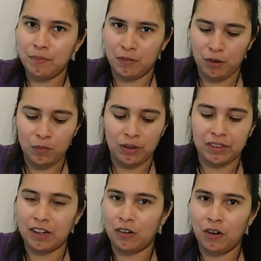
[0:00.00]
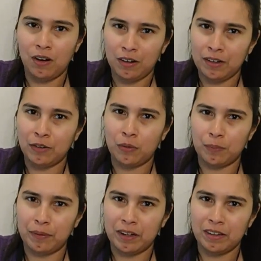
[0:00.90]
and we want that all
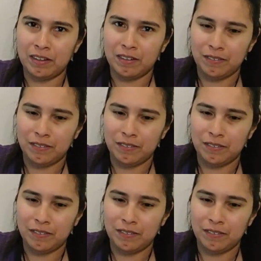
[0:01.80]
incorporated.